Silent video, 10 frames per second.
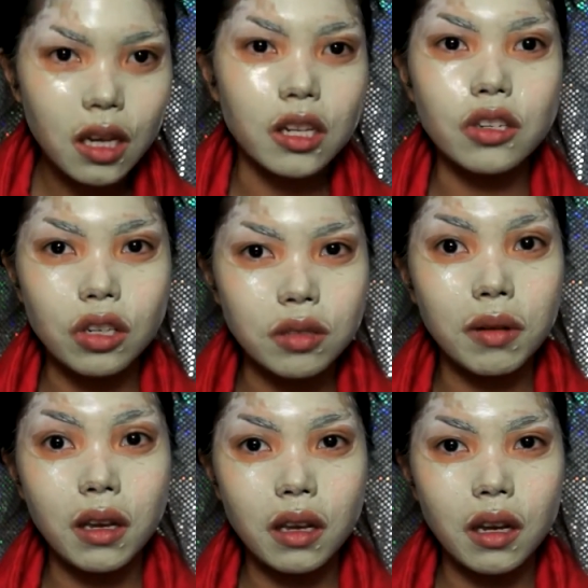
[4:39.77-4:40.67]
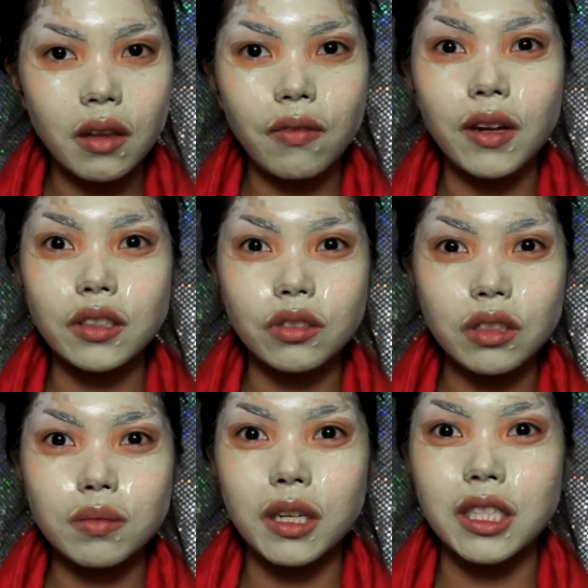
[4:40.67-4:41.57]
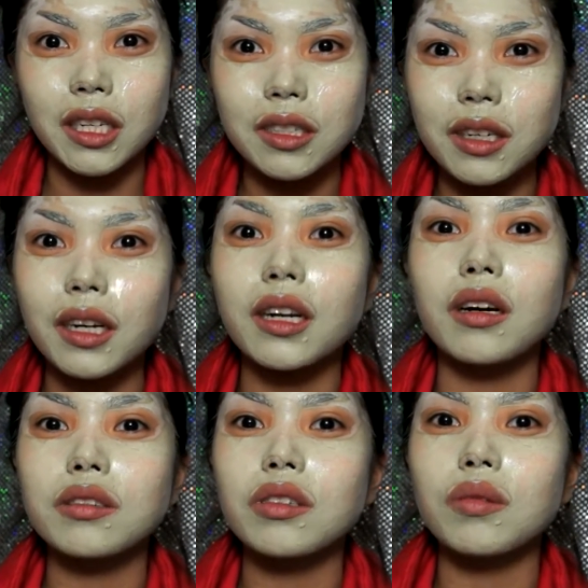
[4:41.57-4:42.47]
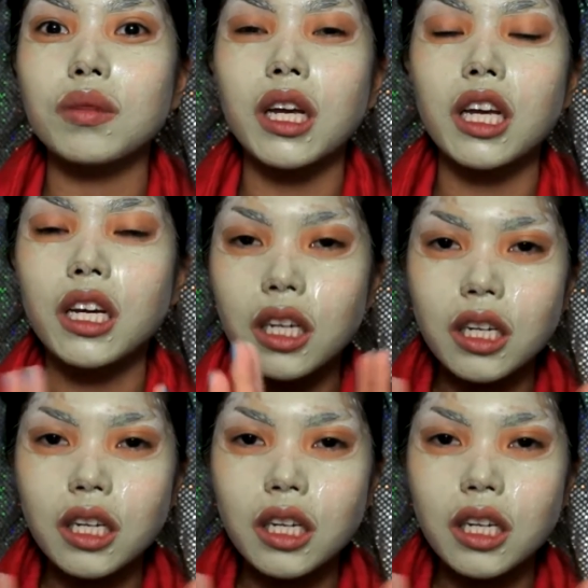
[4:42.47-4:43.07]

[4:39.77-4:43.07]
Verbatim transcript: It's hard to make any facial expressions right now, so I'm, like,